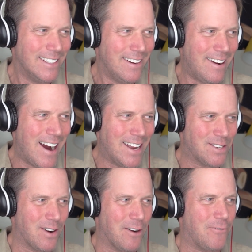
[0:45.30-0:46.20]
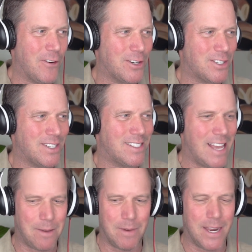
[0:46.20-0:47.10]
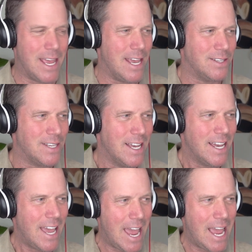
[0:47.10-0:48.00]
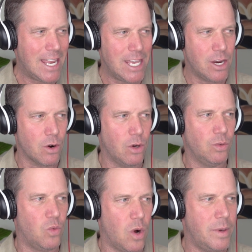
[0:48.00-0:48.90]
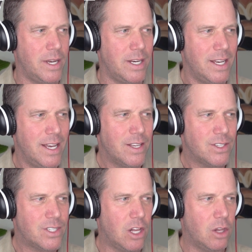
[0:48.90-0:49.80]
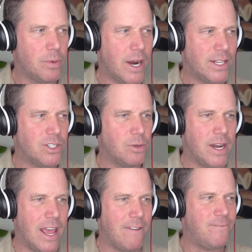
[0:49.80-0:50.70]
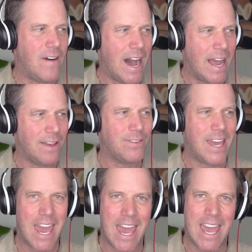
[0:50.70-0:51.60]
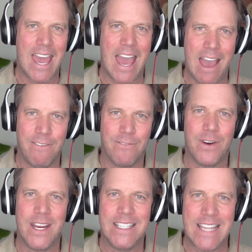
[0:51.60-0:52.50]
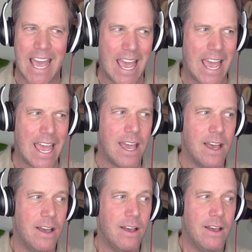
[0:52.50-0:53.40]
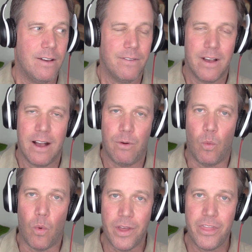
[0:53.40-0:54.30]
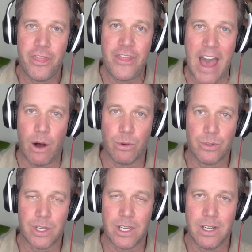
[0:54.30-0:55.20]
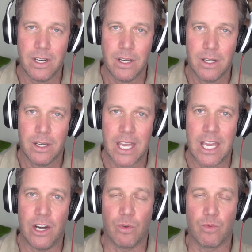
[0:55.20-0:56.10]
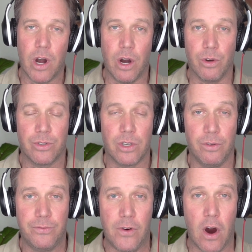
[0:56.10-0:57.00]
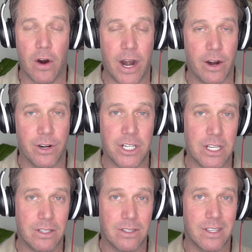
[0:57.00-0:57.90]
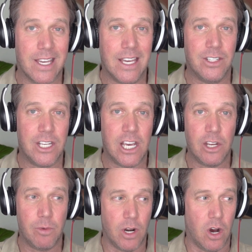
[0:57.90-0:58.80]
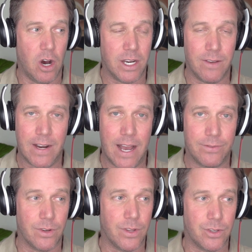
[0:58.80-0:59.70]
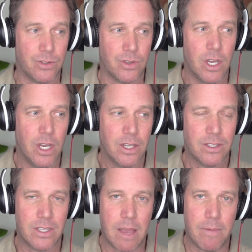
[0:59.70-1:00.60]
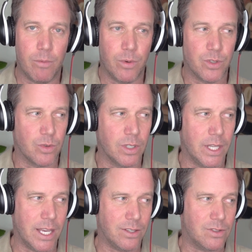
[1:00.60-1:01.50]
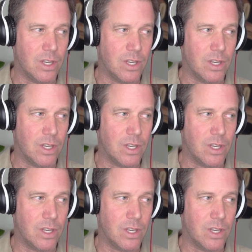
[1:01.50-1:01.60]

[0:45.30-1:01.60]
All right, so our first segment is 80-year-old woman celebrates doing a 5K every day, 1,000 in a row so far. And I heard she's continuing on even after this segment was released.